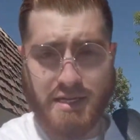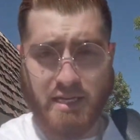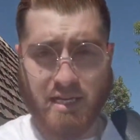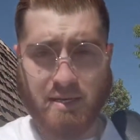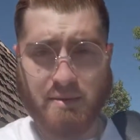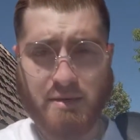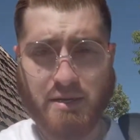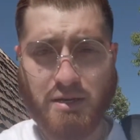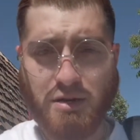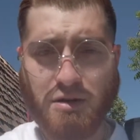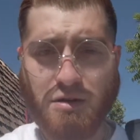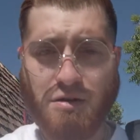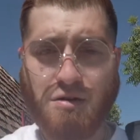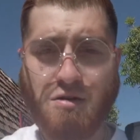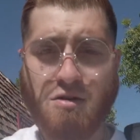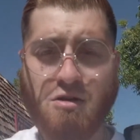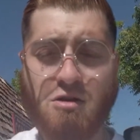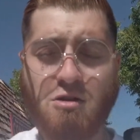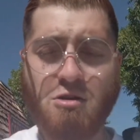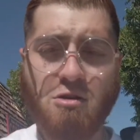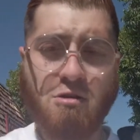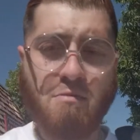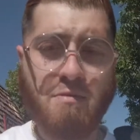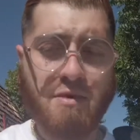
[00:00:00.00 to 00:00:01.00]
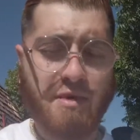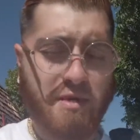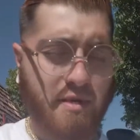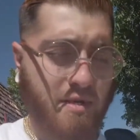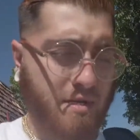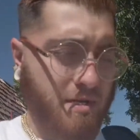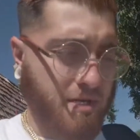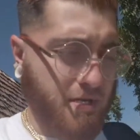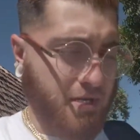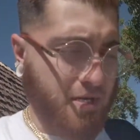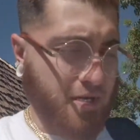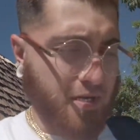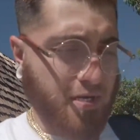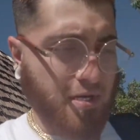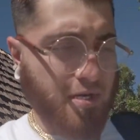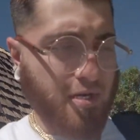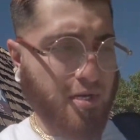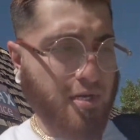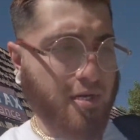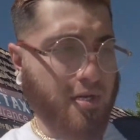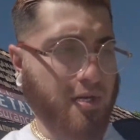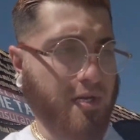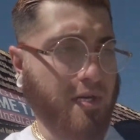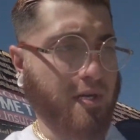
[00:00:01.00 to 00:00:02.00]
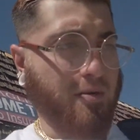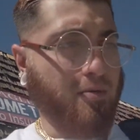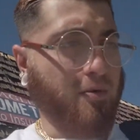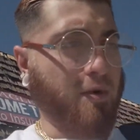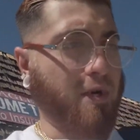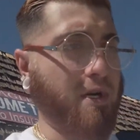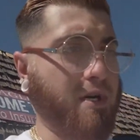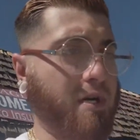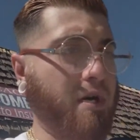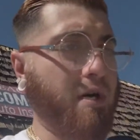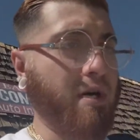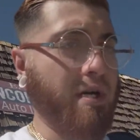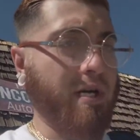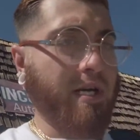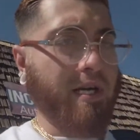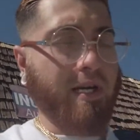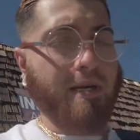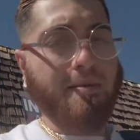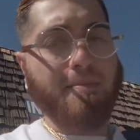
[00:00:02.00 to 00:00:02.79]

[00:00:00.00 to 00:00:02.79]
Time to go home and, and work on